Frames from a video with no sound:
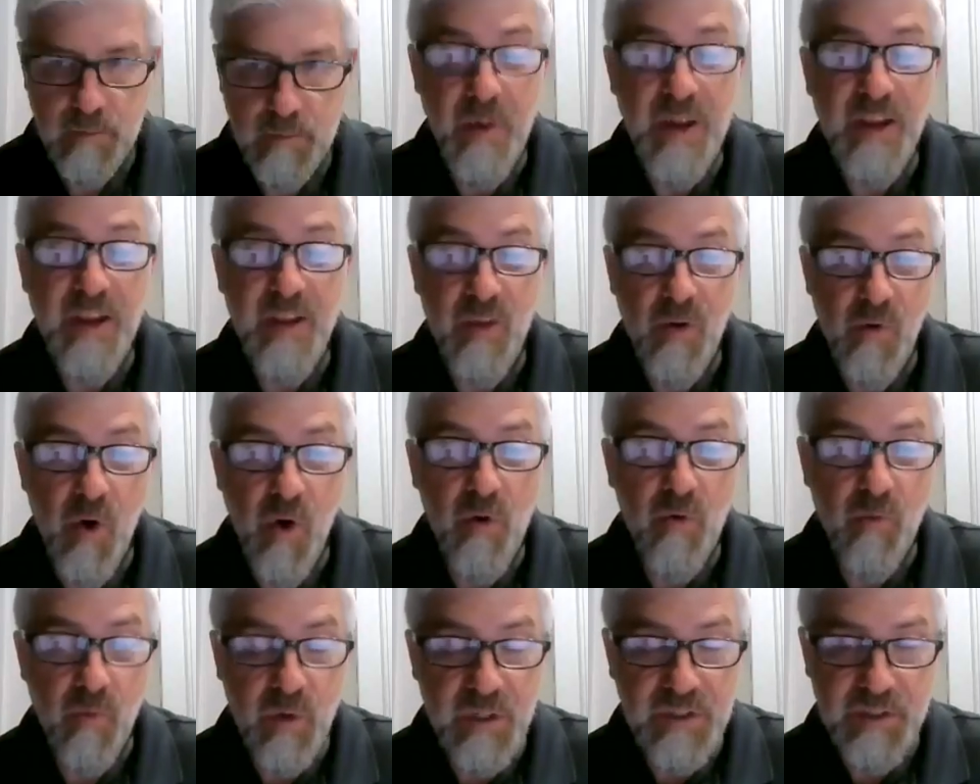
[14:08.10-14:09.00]
making their own
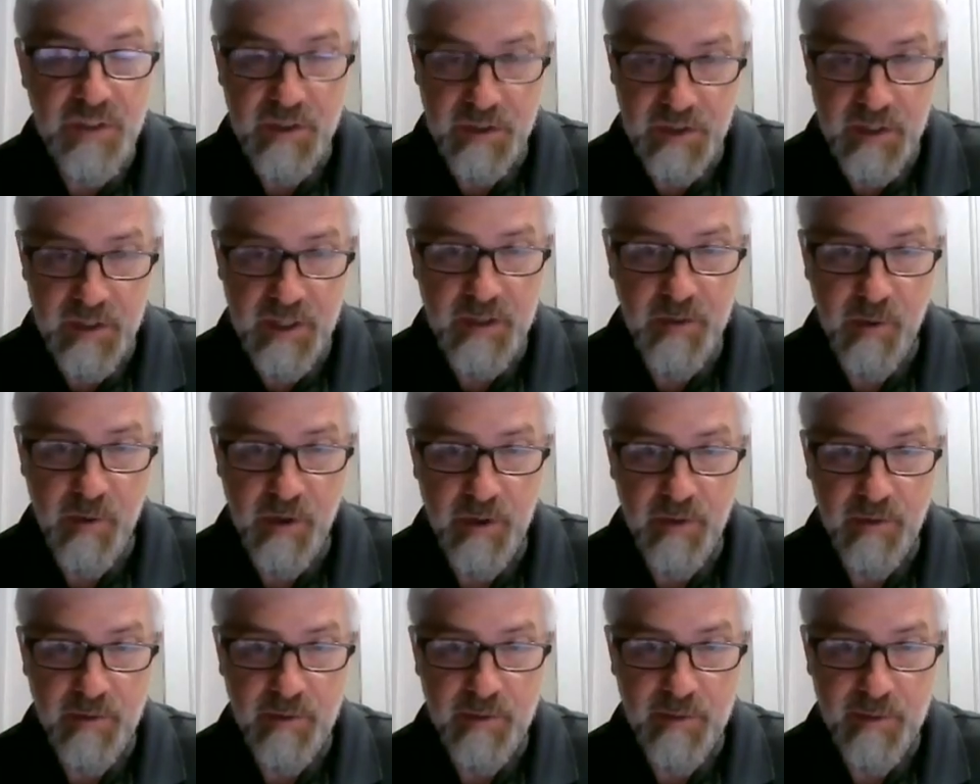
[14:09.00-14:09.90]
risk assessment
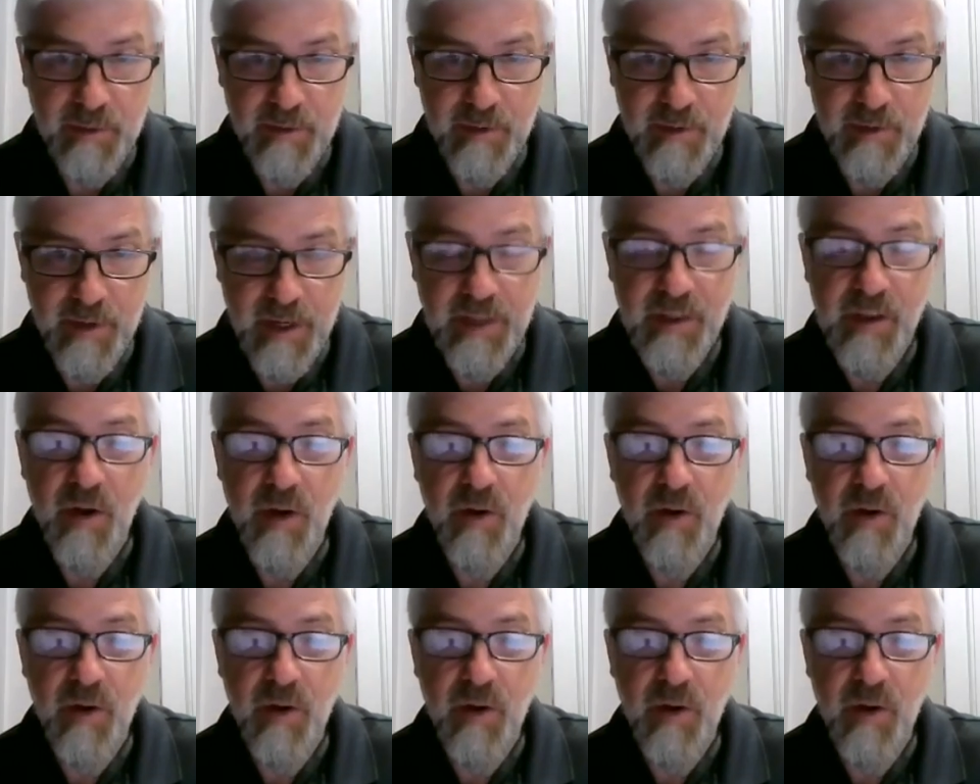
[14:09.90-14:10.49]
in the